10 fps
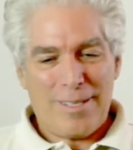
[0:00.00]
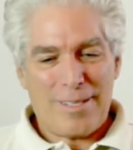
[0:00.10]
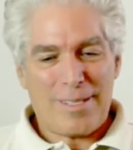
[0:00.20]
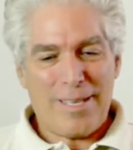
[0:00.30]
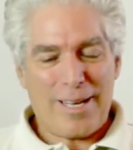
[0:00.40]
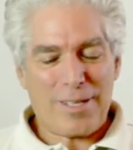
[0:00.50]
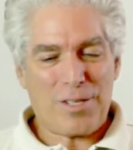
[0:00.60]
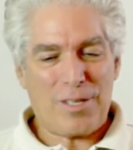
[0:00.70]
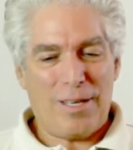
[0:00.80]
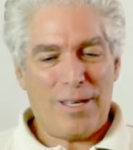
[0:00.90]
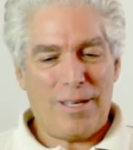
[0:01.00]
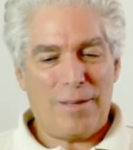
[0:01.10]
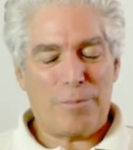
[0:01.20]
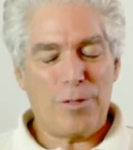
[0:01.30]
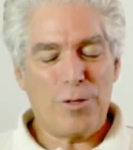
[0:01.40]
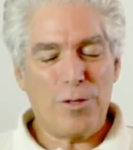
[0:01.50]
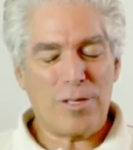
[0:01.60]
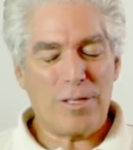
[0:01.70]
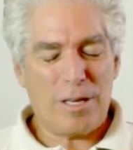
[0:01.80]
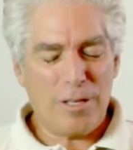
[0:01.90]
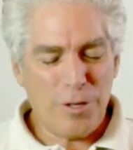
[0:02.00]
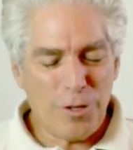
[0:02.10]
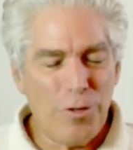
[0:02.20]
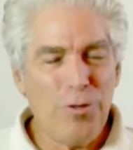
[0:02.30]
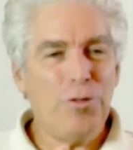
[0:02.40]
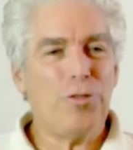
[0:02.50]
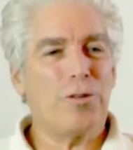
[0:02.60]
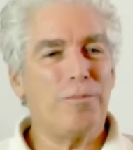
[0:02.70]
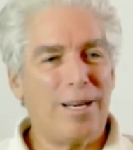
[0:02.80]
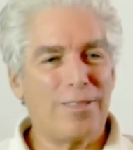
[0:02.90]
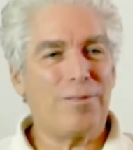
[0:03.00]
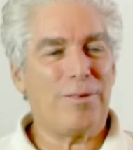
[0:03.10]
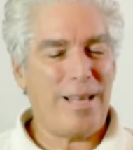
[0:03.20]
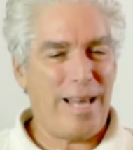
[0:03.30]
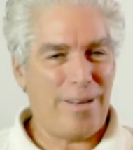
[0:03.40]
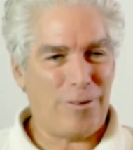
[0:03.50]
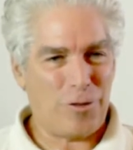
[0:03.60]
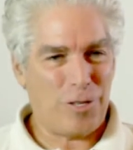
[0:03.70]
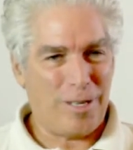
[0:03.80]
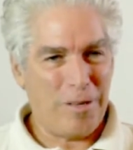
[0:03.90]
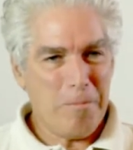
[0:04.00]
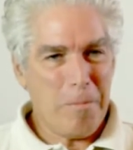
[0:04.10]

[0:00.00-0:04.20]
Sex produces a huge amount of energy.